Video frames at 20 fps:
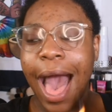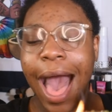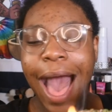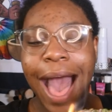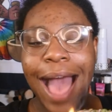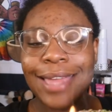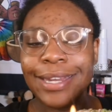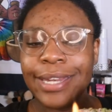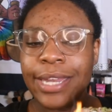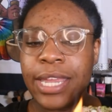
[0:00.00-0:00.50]

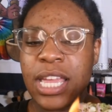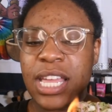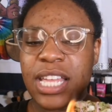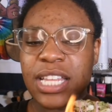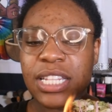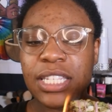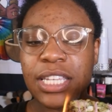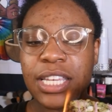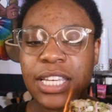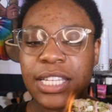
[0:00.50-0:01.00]
I
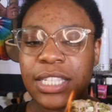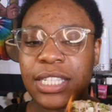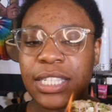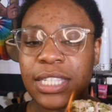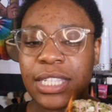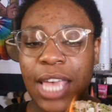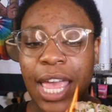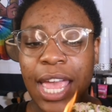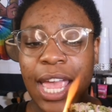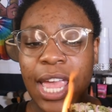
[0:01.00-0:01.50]
need to
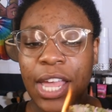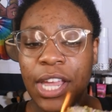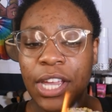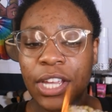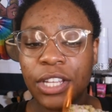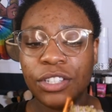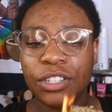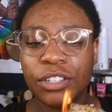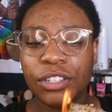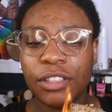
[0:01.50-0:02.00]

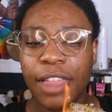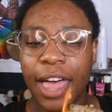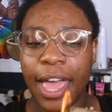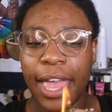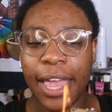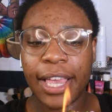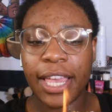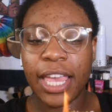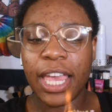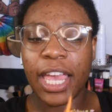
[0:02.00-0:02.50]
sage.
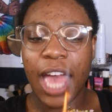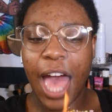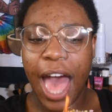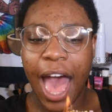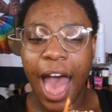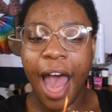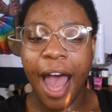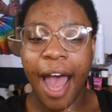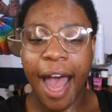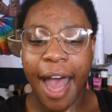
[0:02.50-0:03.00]
Like,
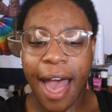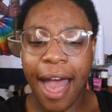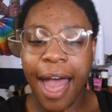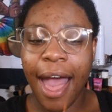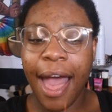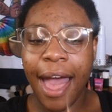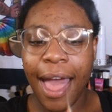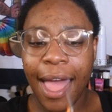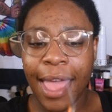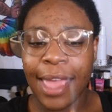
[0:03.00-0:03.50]

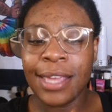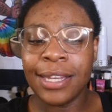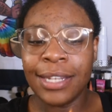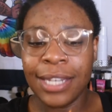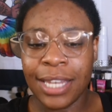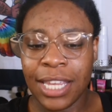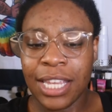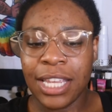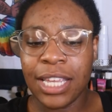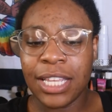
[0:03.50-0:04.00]
I
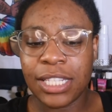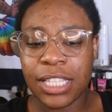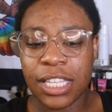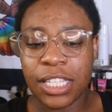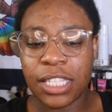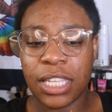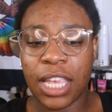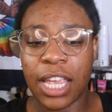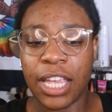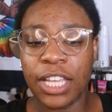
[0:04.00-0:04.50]
need to
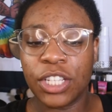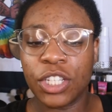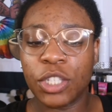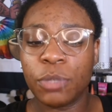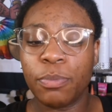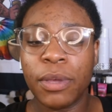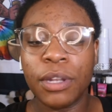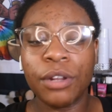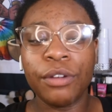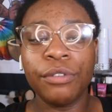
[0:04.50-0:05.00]
sage. It's
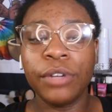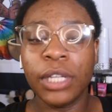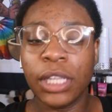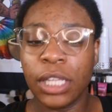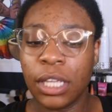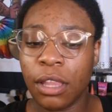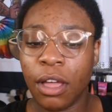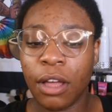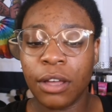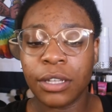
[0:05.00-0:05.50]
been a
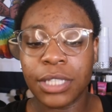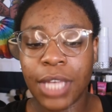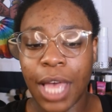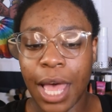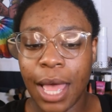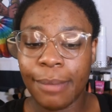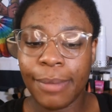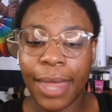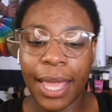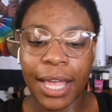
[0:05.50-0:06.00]
really long
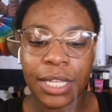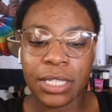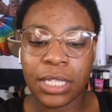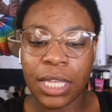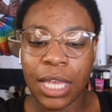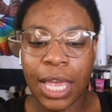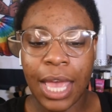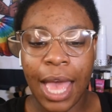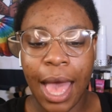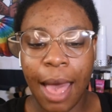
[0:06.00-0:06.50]
time. Like I
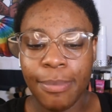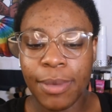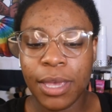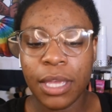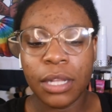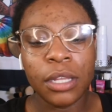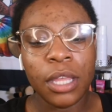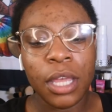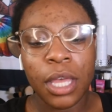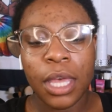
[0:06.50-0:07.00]
said, I've
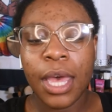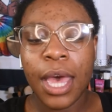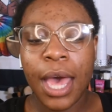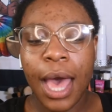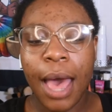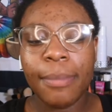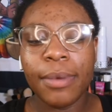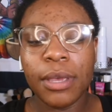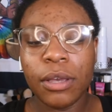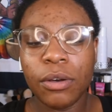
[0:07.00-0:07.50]
been
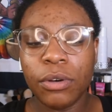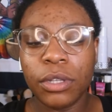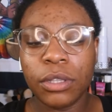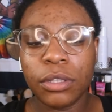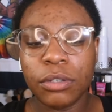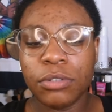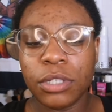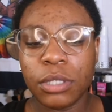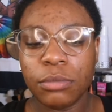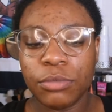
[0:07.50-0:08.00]
going
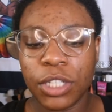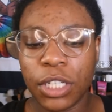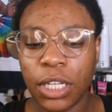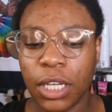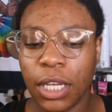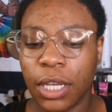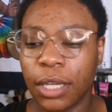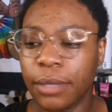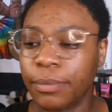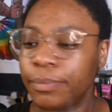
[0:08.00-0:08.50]
through some
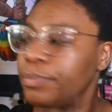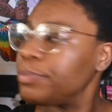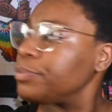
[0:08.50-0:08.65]
shit.